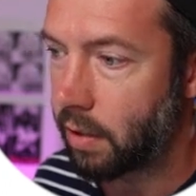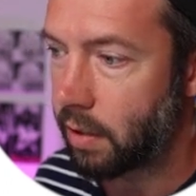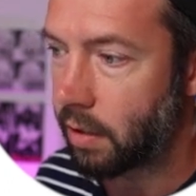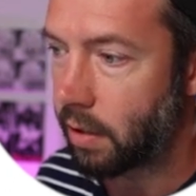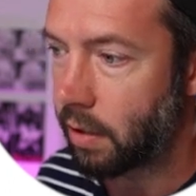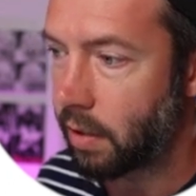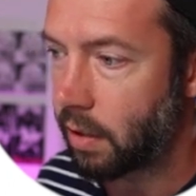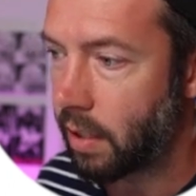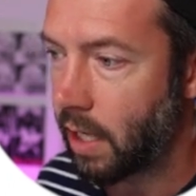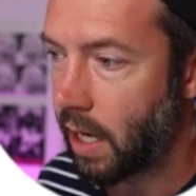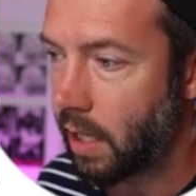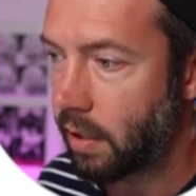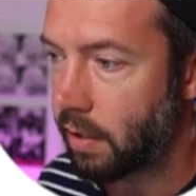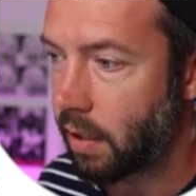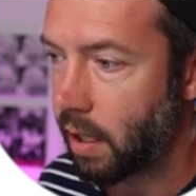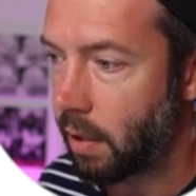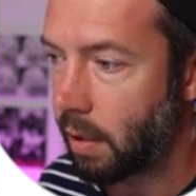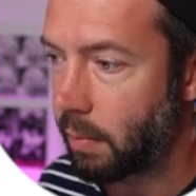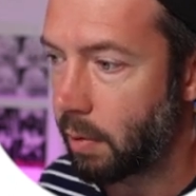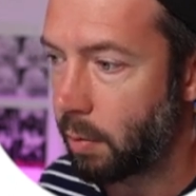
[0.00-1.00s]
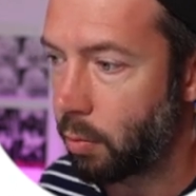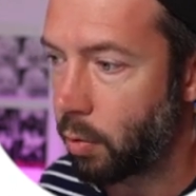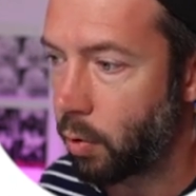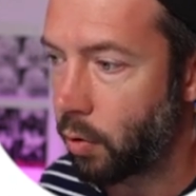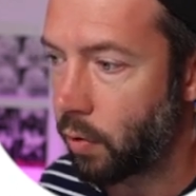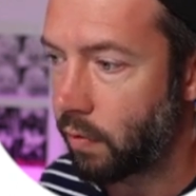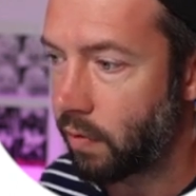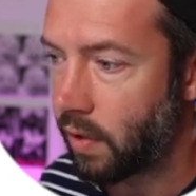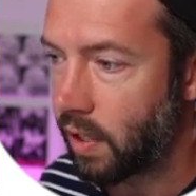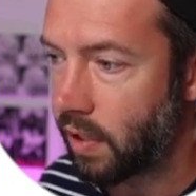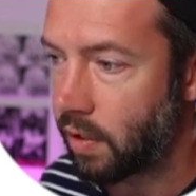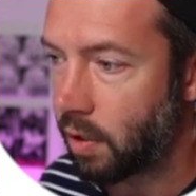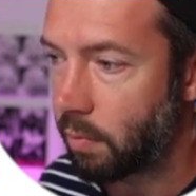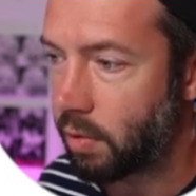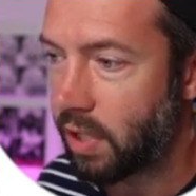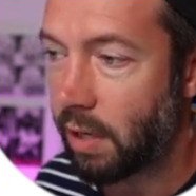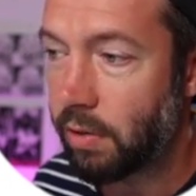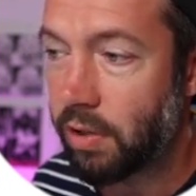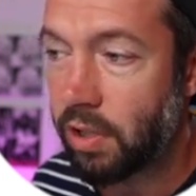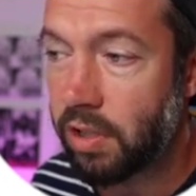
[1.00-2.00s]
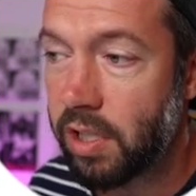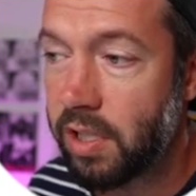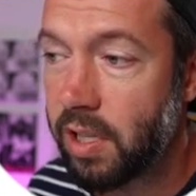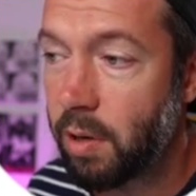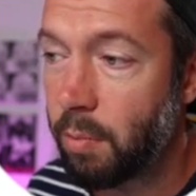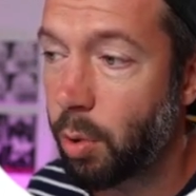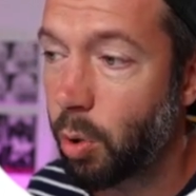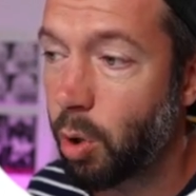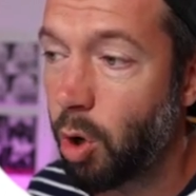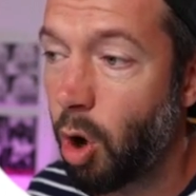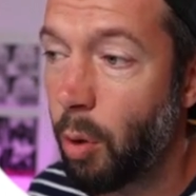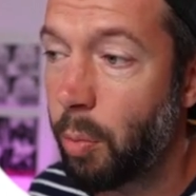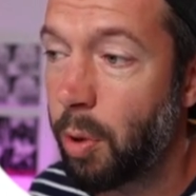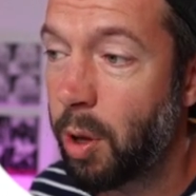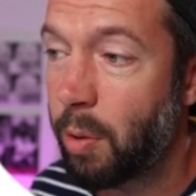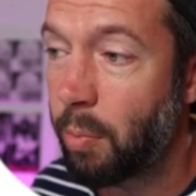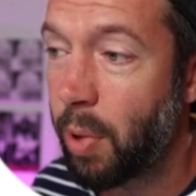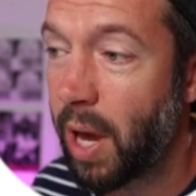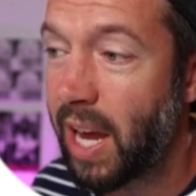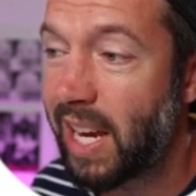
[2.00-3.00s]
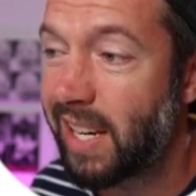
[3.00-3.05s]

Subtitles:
just there. So let me move this up. So that was just a simple copy and